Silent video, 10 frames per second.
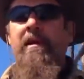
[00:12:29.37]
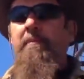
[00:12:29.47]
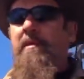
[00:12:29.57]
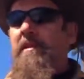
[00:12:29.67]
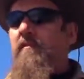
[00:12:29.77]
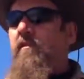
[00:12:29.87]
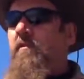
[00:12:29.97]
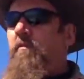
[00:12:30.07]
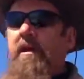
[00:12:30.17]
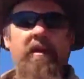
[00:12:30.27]
I mean, these are
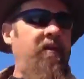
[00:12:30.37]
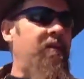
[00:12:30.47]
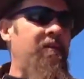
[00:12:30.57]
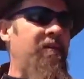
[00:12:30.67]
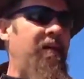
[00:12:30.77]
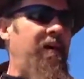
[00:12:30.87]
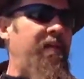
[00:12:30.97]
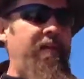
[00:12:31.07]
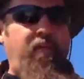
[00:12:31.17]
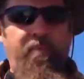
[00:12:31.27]
the way
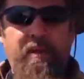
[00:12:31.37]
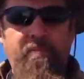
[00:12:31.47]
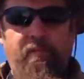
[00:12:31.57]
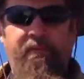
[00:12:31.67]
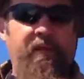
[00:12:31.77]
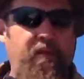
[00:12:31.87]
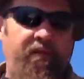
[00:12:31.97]
these people feed their